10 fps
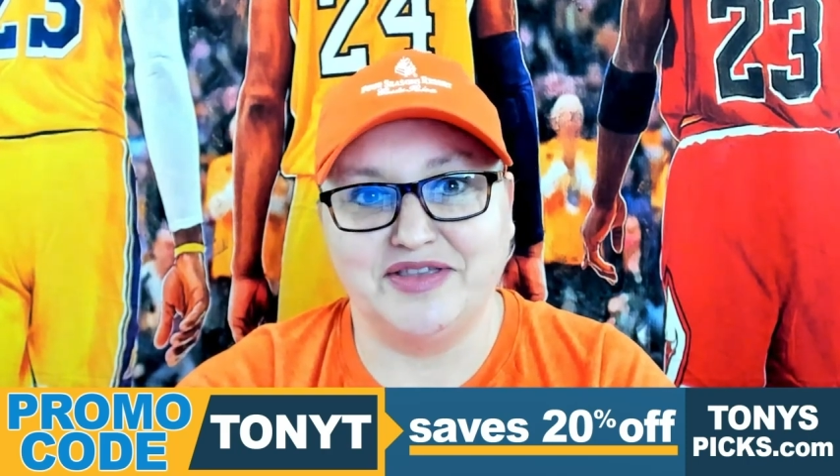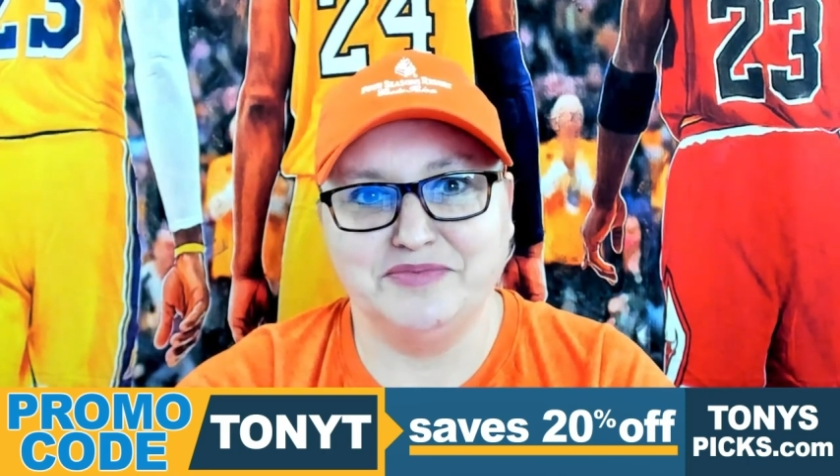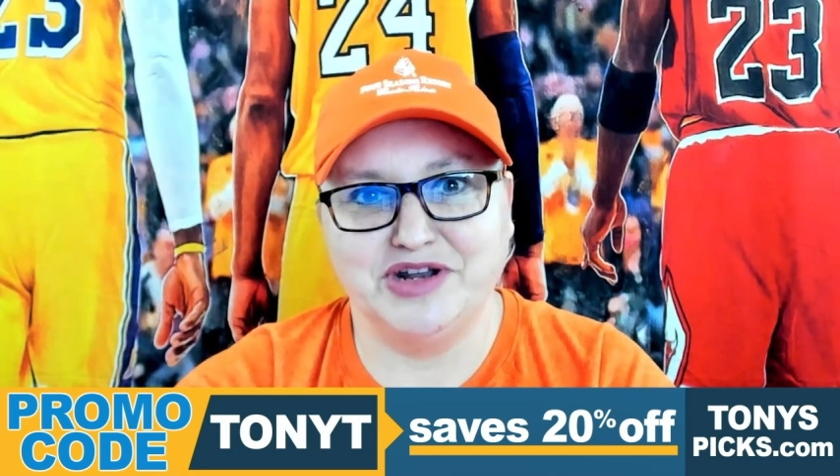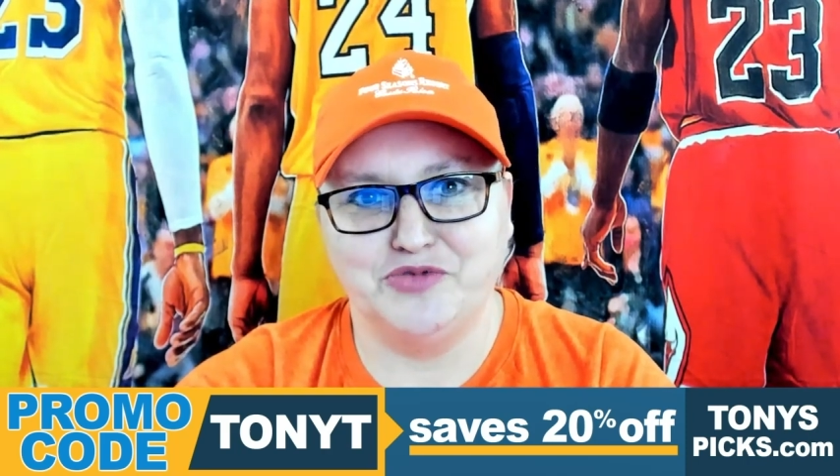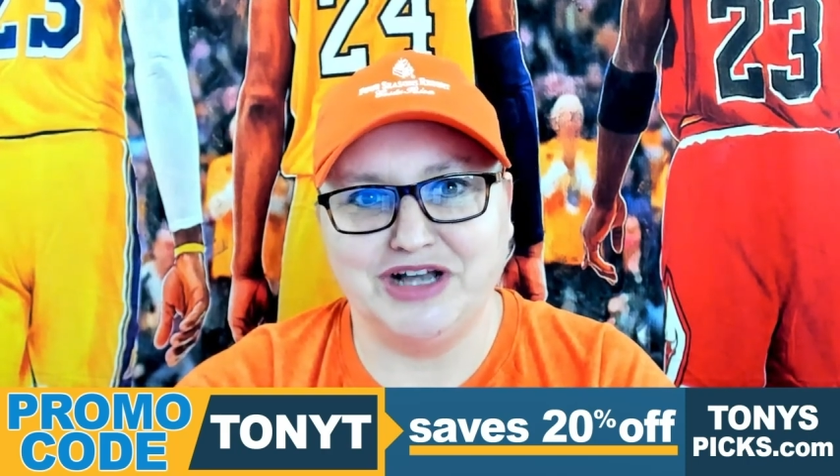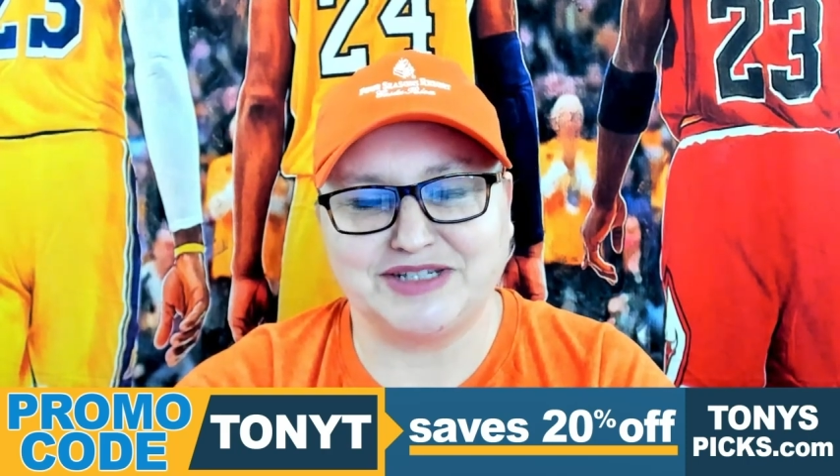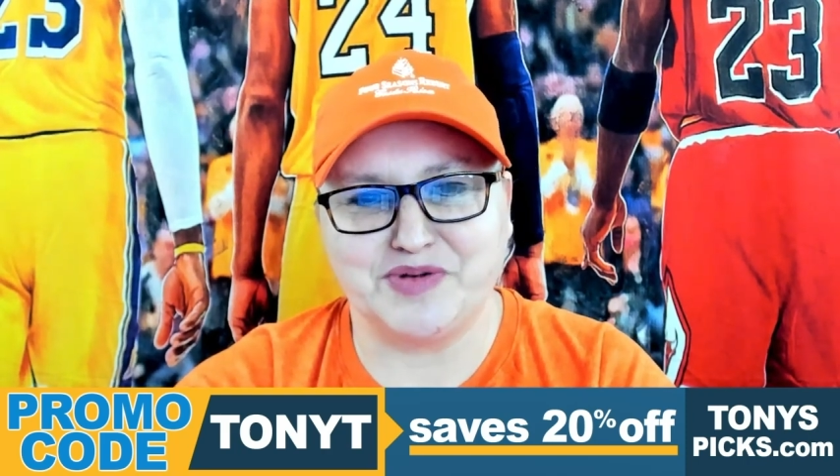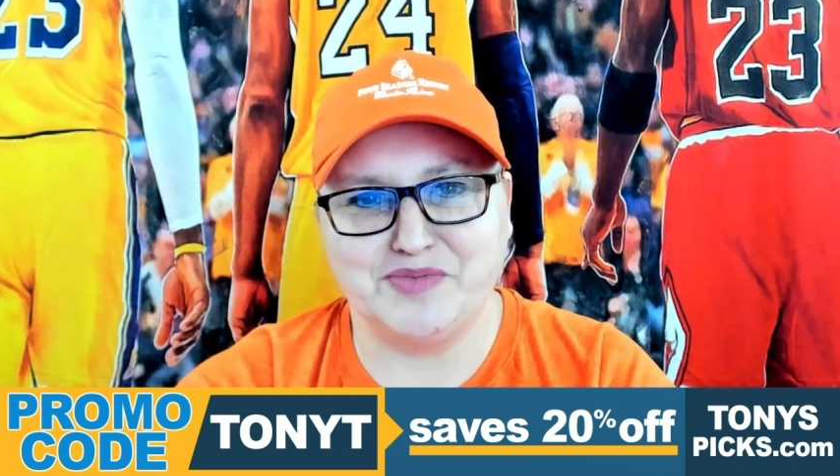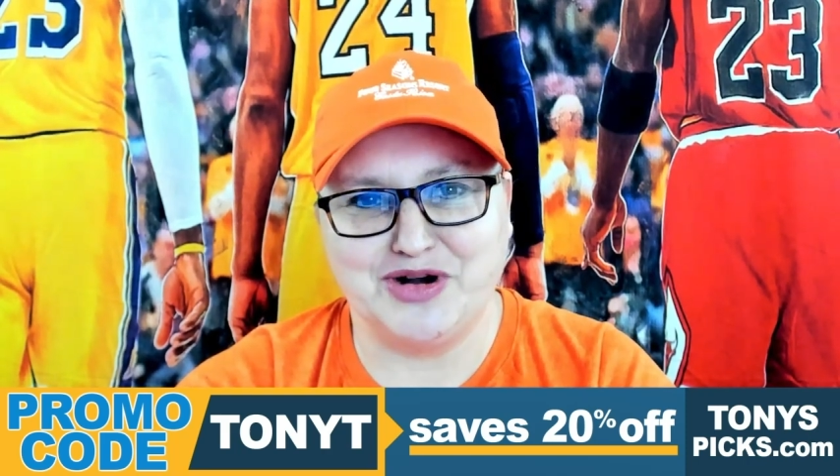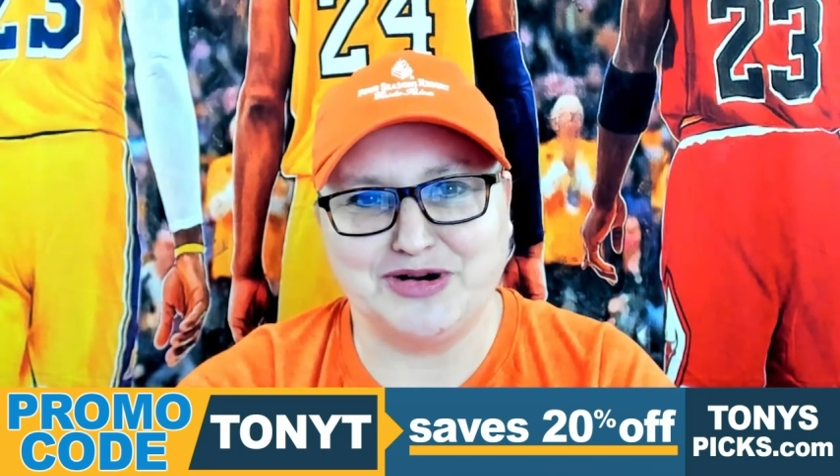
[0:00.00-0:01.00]
the Midwest
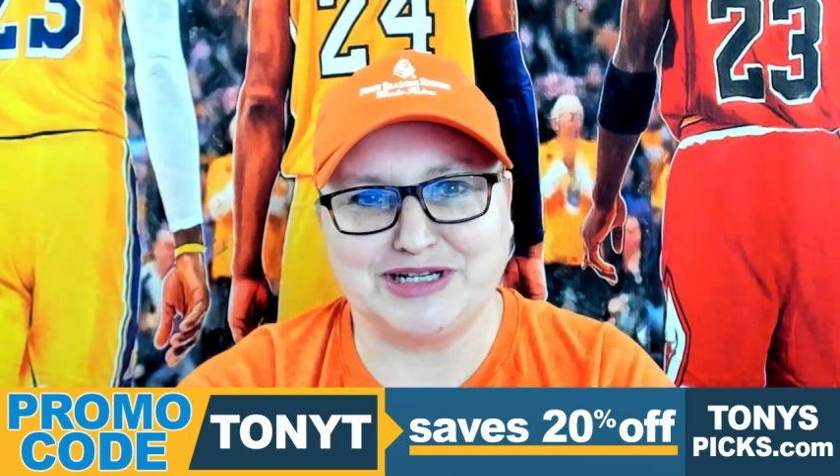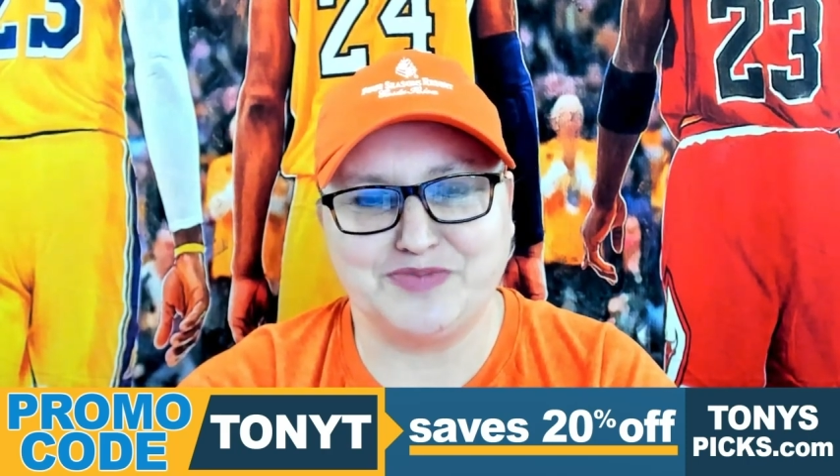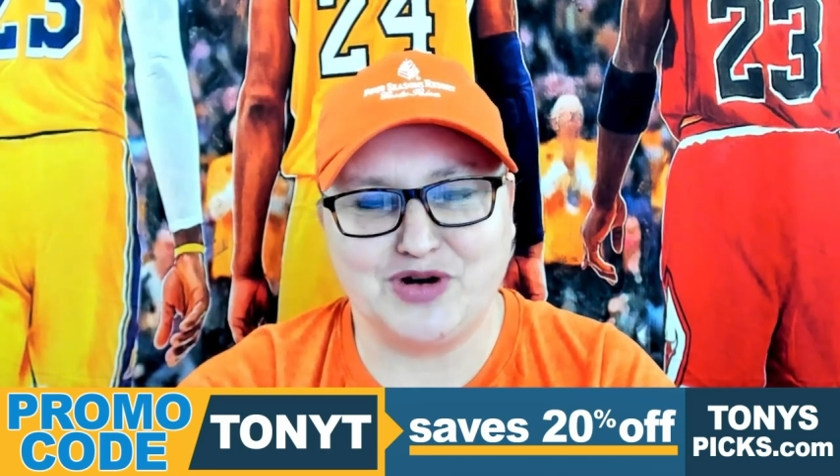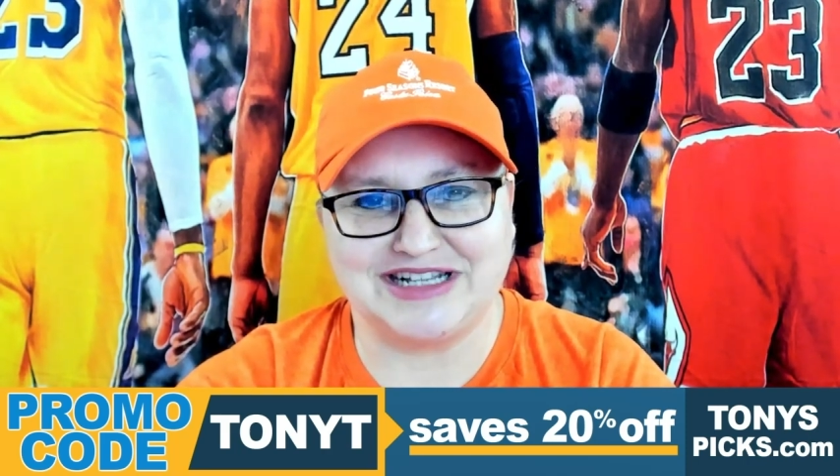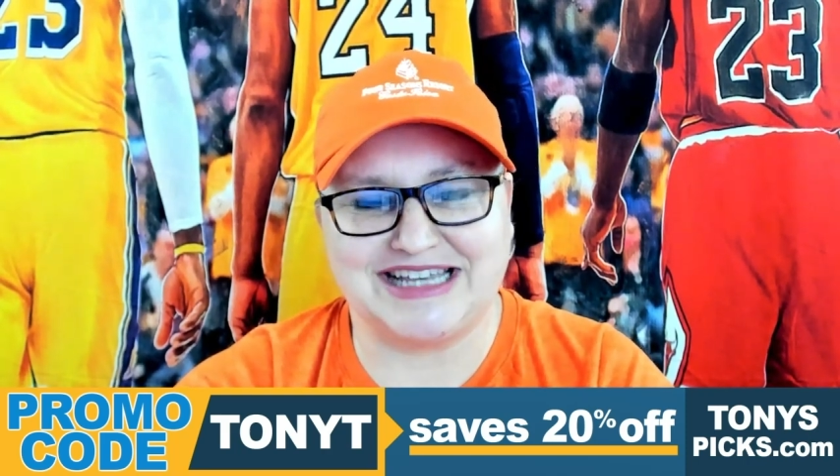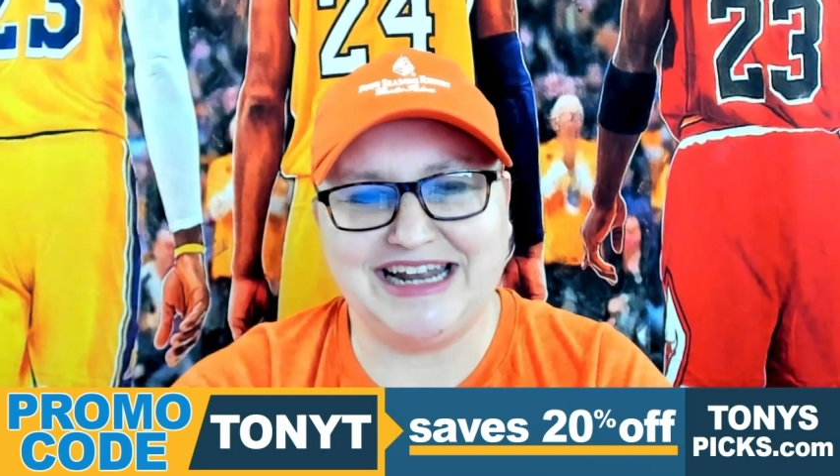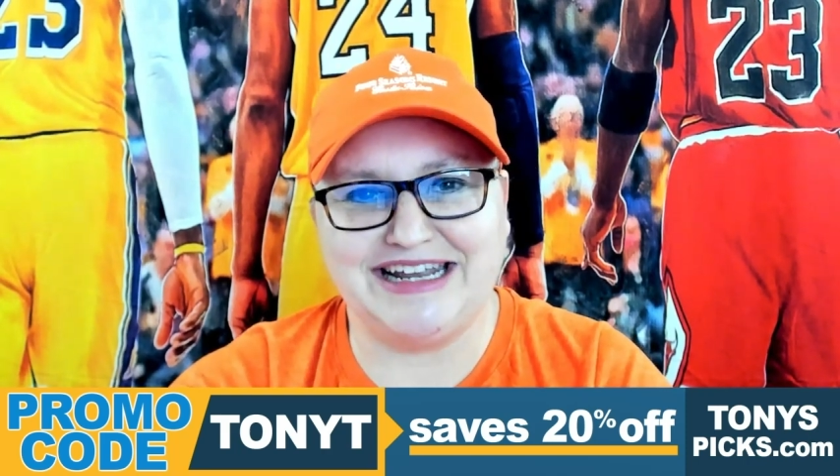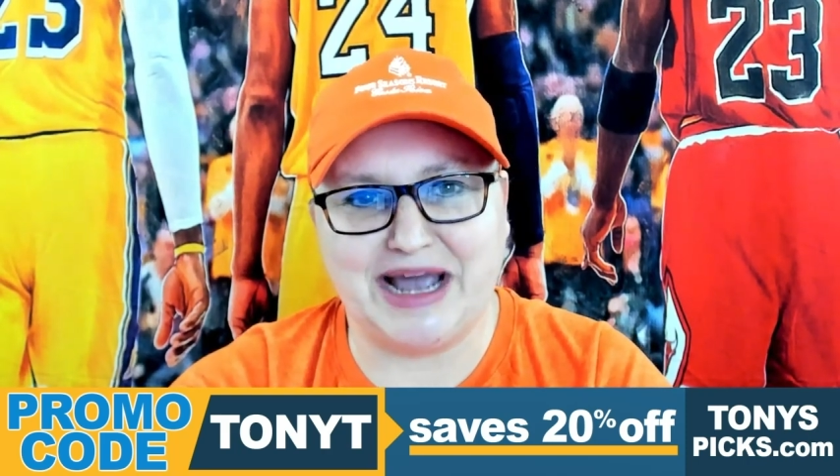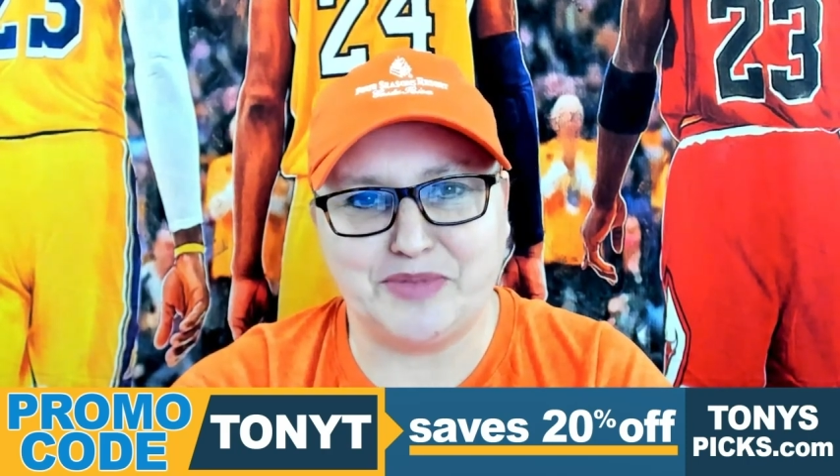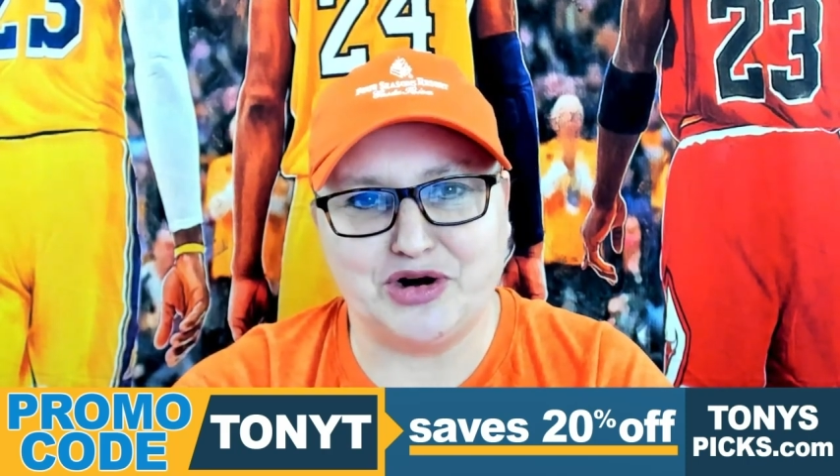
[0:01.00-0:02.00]
Premier Sports
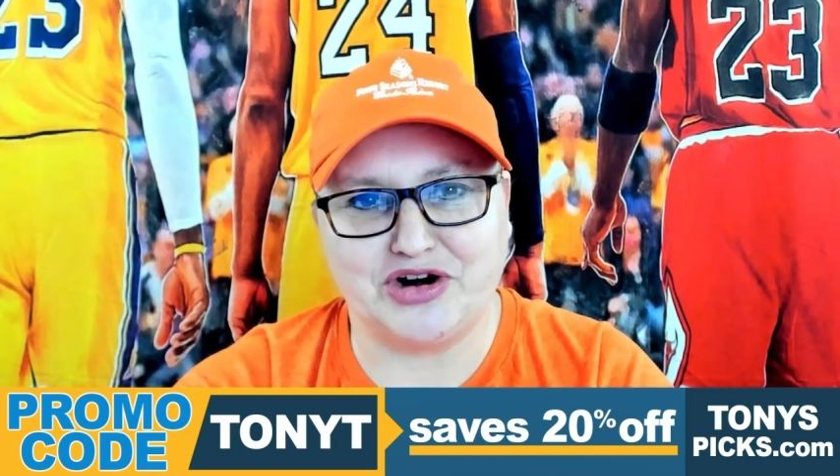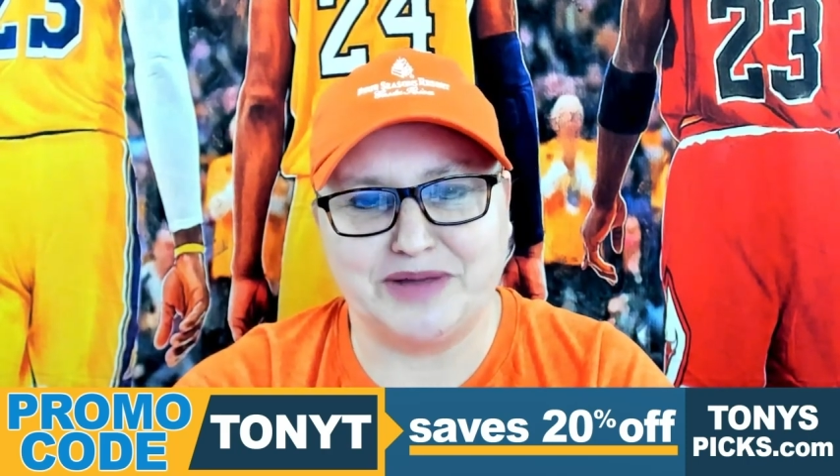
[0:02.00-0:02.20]
Handicapper,